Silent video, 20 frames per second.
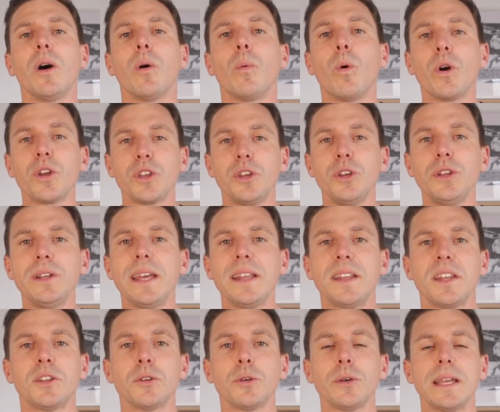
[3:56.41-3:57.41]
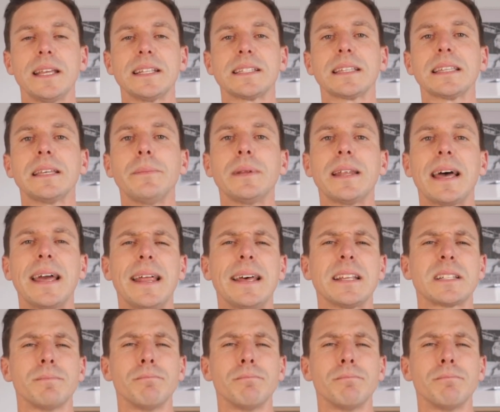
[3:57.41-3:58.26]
What you need to do is eliminate as